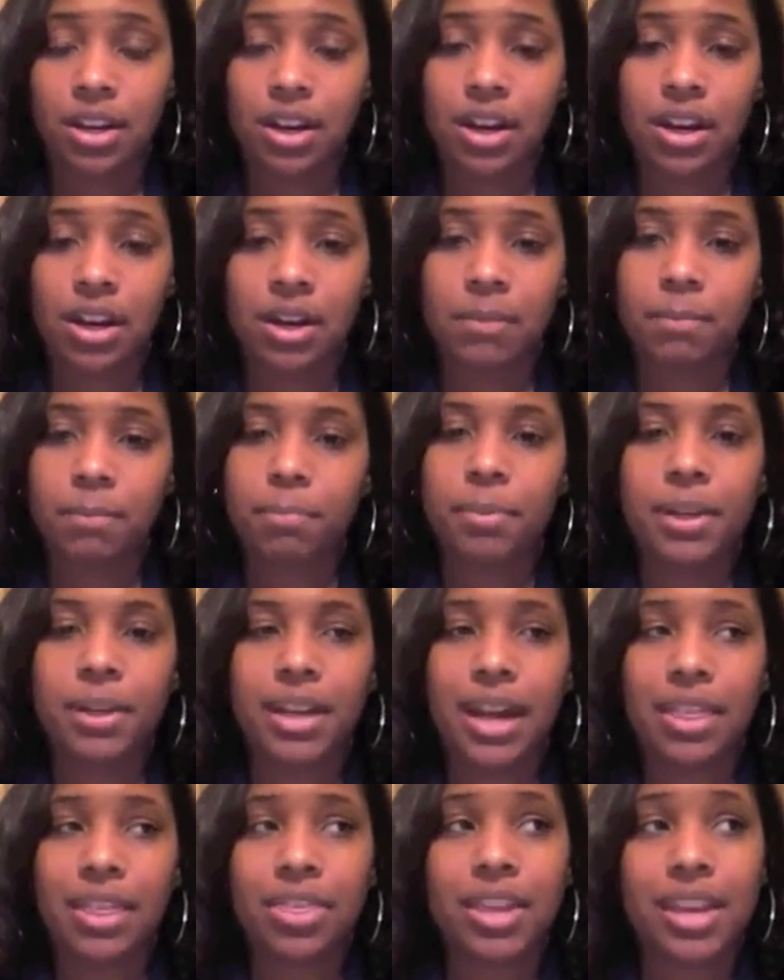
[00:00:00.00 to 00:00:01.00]

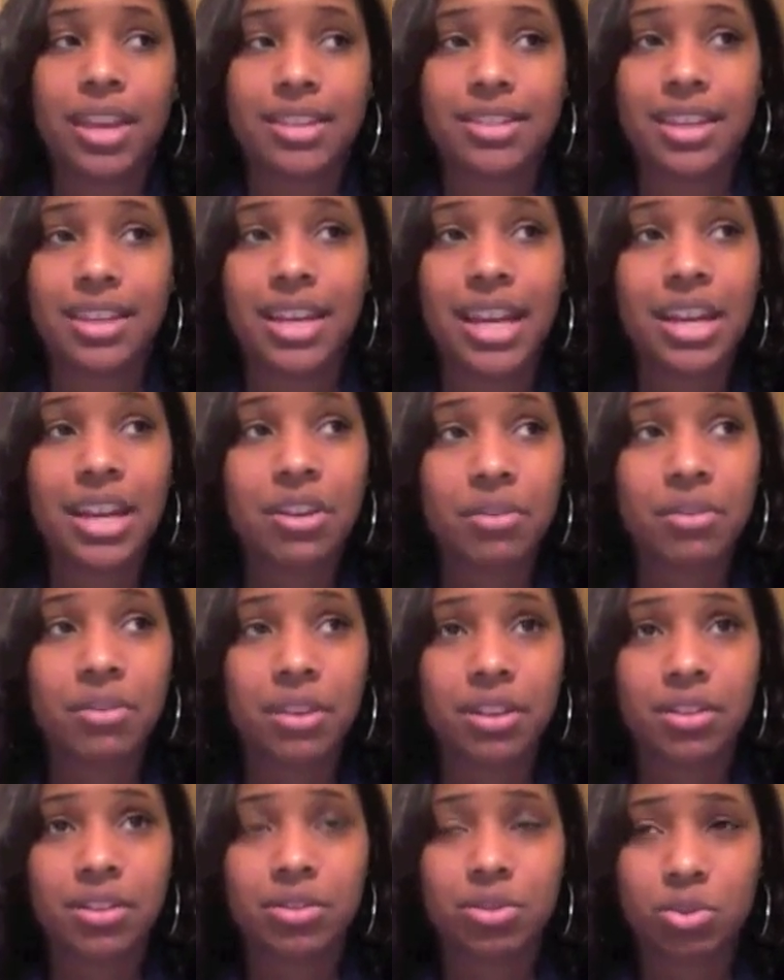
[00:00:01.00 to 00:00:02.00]
but I think it's
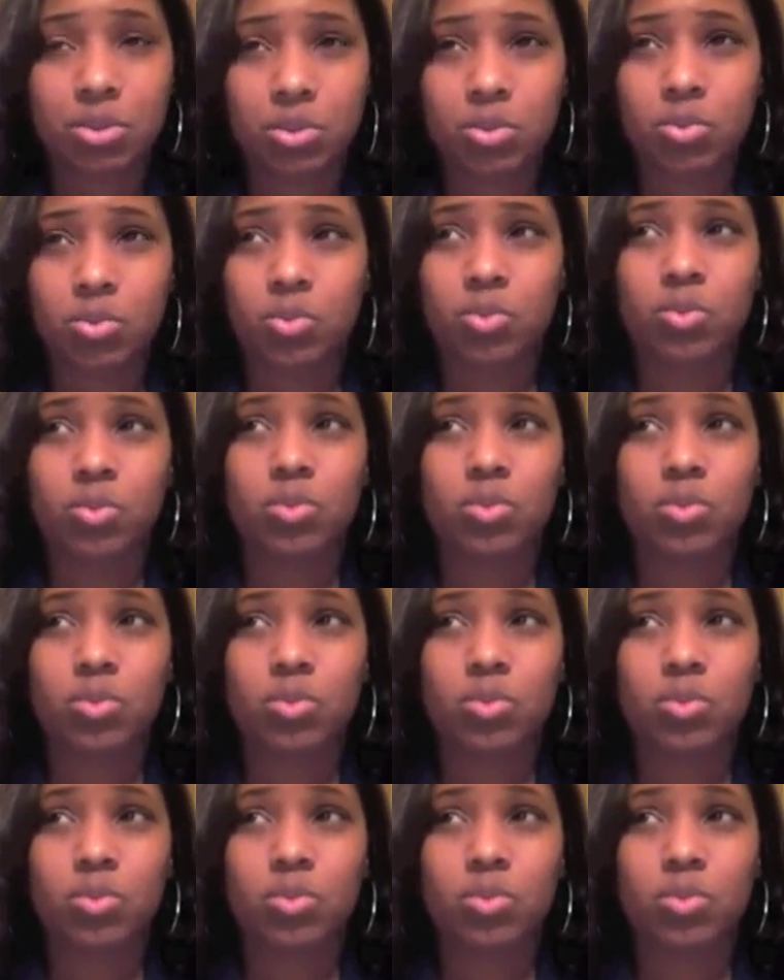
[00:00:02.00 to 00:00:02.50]
ignorant to